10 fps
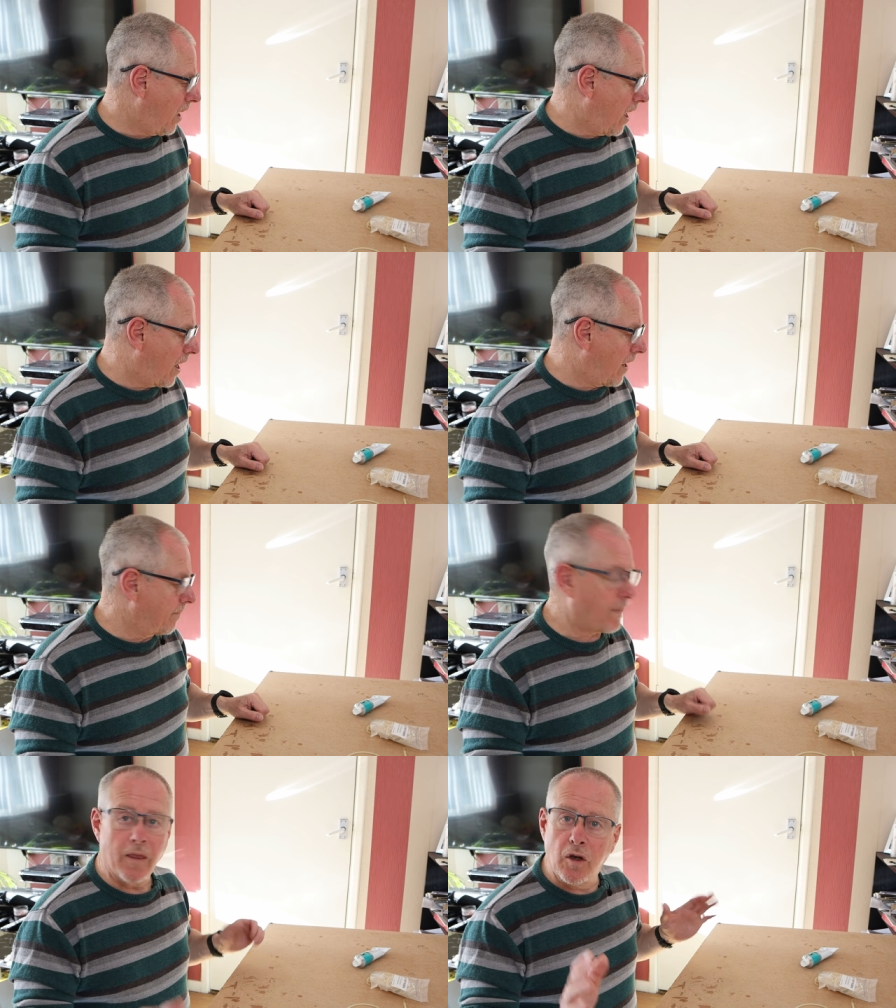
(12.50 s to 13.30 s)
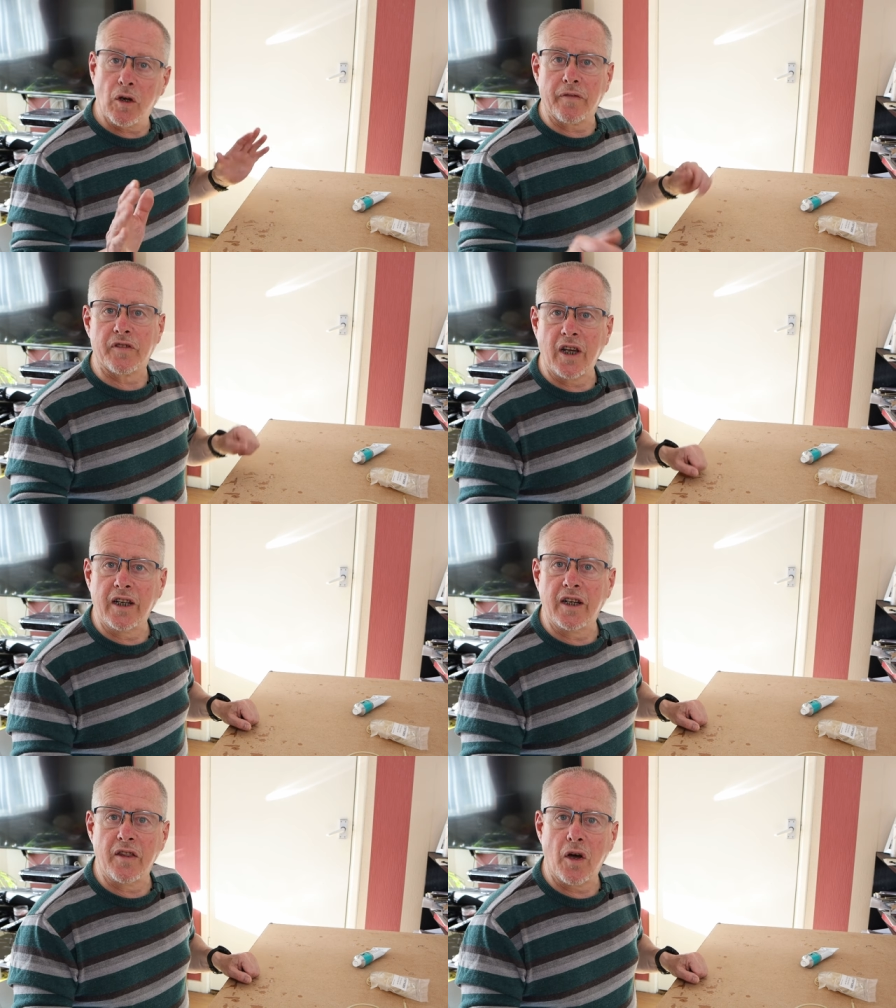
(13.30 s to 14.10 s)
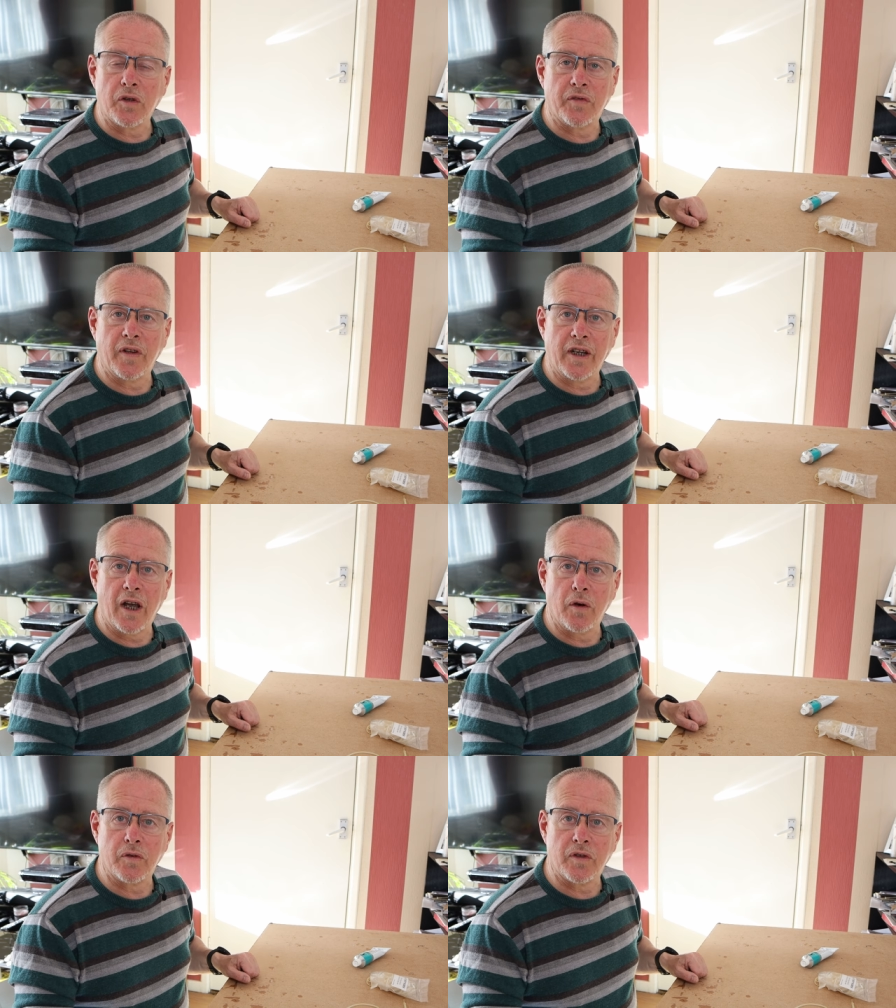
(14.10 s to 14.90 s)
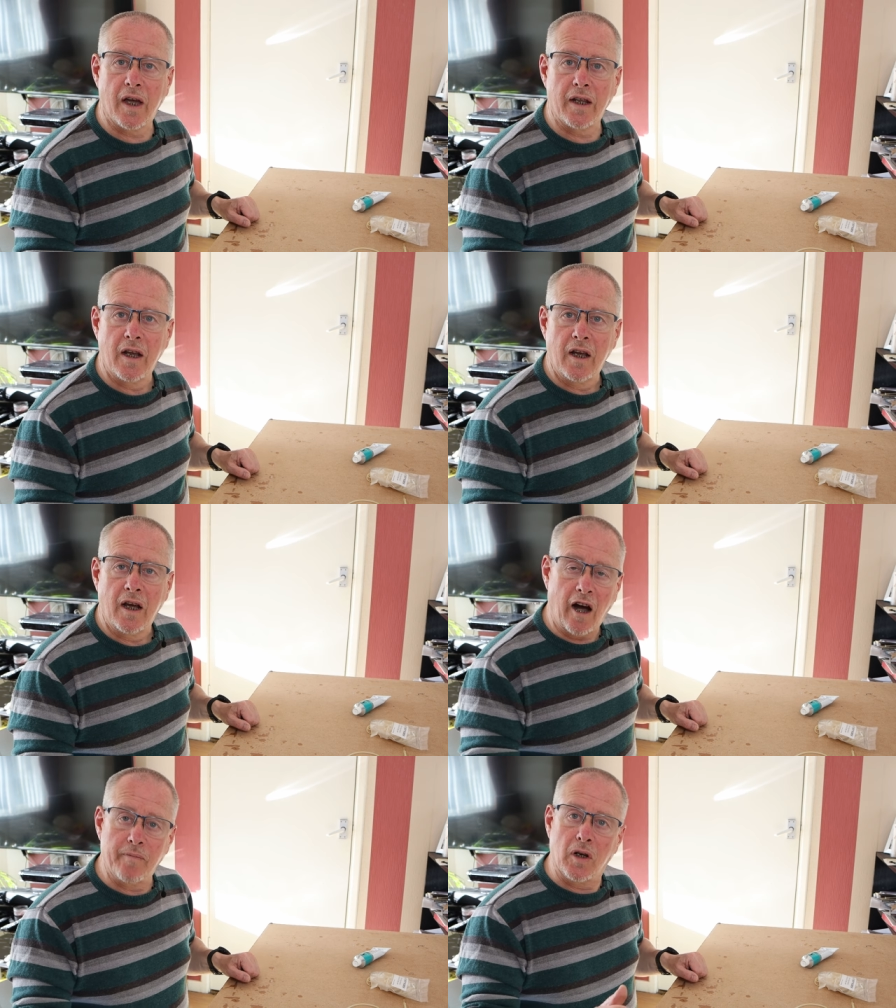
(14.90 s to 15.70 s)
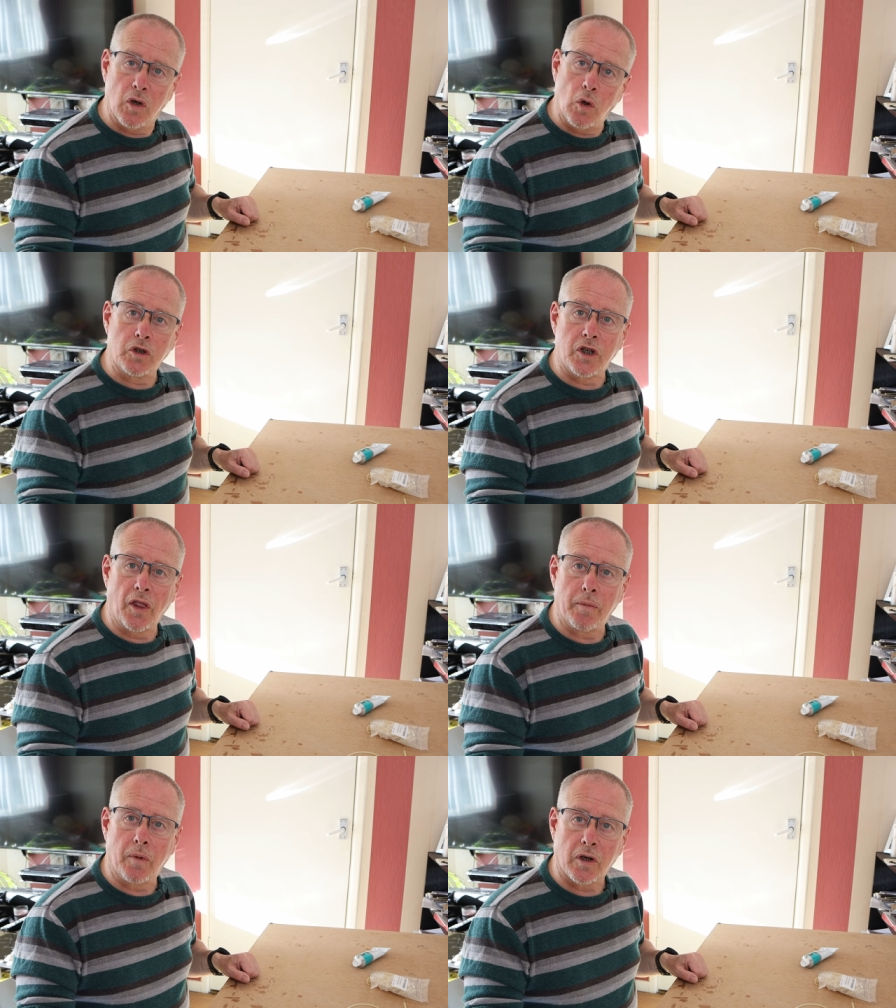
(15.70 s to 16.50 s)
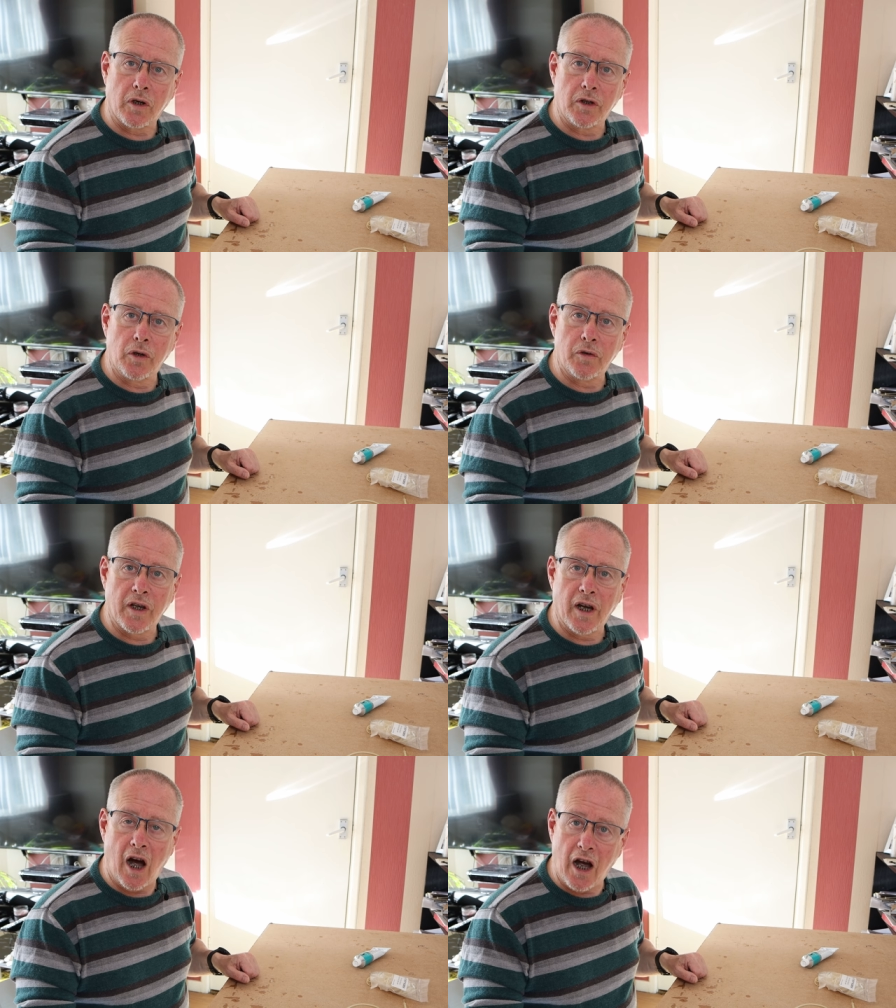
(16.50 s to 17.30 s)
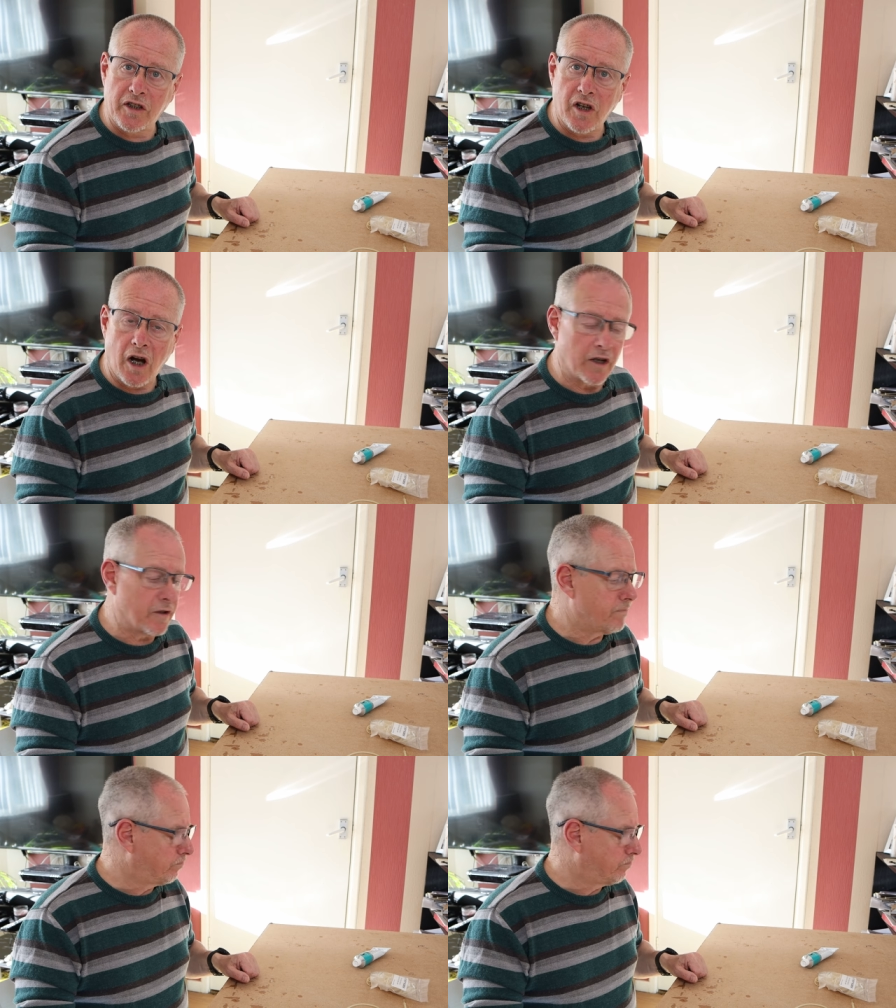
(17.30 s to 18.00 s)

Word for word: uh, you'll have seen in those videos that I've been launching the model using a high start.